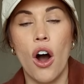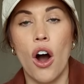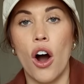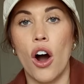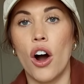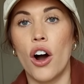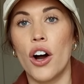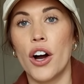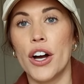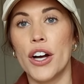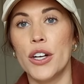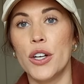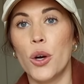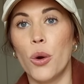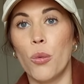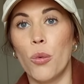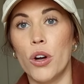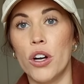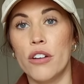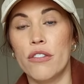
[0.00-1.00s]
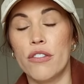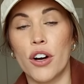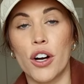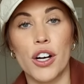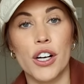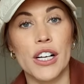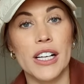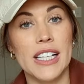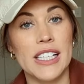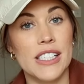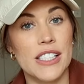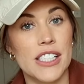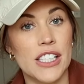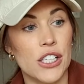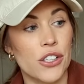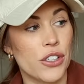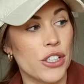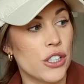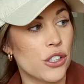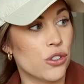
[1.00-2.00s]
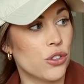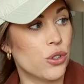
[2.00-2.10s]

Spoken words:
on one of our interior